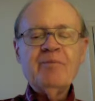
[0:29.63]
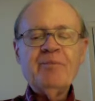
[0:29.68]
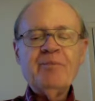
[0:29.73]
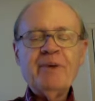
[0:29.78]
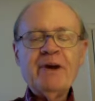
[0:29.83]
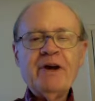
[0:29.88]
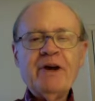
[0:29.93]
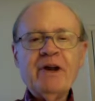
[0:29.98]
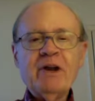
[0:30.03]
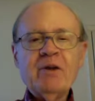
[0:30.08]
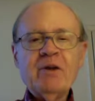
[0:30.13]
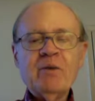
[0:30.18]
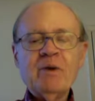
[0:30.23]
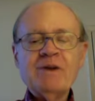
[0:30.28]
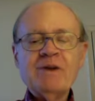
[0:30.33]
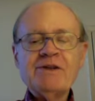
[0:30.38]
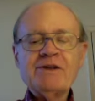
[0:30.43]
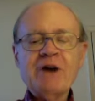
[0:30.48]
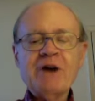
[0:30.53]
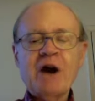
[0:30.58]
Bill
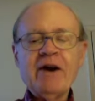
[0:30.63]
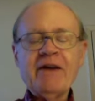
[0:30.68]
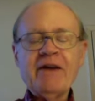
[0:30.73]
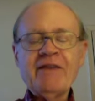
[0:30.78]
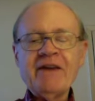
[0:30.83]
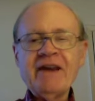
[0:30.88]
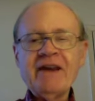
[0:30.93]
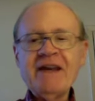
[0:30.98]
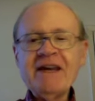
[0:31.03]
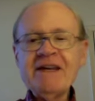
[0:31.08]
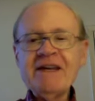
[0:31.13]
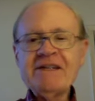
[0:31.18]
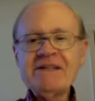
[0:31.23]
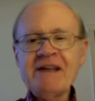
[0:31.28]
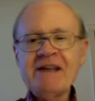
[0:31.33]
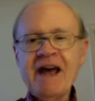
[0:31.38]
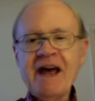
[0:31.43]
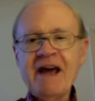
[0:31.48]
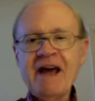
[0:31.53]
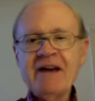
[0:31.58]
would start at the
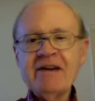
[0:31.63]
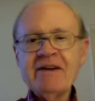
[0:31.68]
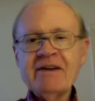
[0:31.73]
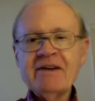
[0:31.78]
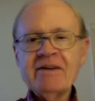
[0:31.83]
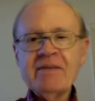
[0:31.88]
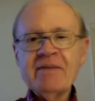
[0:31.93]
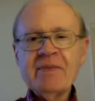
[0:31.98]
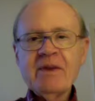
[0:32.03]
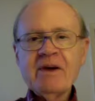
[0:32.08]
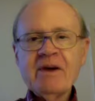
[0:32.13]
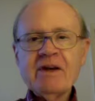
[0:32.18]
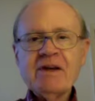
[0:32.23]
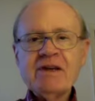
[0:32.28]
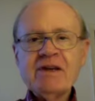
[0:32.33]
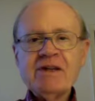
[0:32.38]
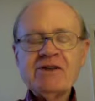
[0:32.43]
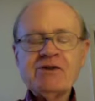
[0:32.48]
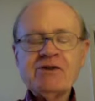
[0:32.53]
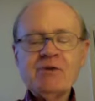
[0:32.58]
East End,
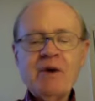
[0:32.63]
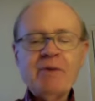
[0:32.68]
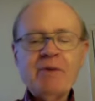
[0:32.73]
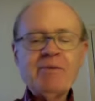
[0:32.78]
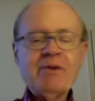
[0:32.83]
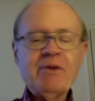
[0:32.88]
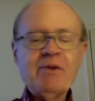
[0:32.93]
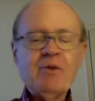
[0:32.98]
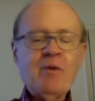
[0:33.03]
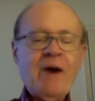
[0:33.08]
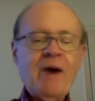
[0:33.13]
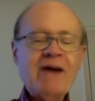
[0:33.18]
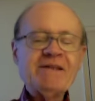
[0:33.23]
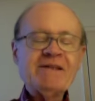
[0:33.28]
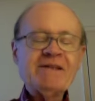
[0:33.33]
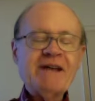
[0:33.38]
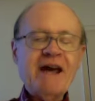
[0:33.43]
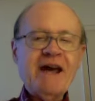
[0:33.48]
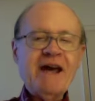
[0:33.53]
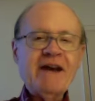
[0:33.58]
swim to the
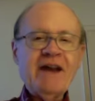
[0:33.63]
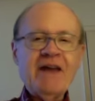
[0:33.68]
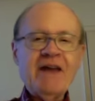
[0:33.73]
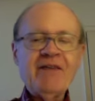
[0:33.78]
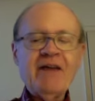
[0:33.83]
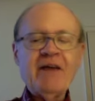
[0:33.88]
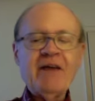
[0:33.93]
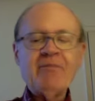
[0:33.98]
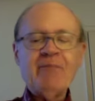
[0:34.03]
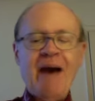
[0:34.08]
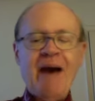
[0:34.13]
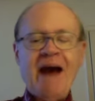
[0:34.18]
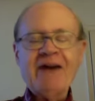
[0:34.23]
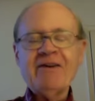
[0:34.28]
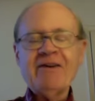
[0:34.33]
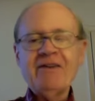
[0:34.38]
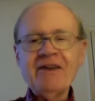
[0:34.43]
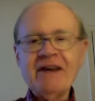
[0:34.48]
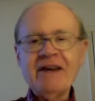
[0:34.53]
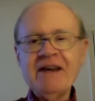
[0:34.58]
West End, and then
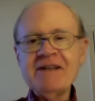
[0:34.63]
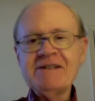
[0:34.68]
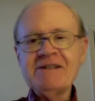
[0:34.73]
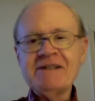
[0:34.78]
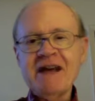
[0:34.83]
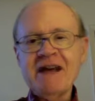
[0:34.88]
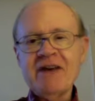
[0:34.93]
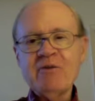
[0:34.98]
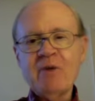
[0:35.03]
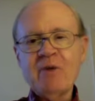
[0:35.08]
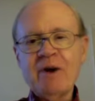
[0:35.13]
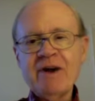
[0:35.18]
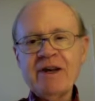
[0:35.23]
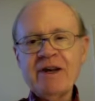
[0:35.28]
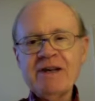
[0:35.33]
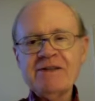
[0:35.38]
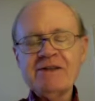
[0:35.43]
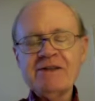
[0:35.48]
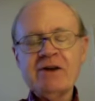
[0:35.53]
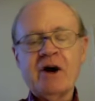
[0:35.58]
back to the East End where
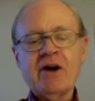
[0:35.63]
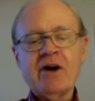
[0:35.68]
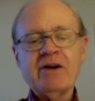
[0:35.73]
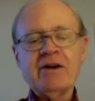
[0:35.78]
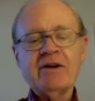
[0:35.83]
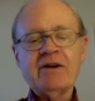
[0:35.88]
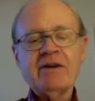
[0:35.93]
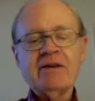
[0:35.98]
he started.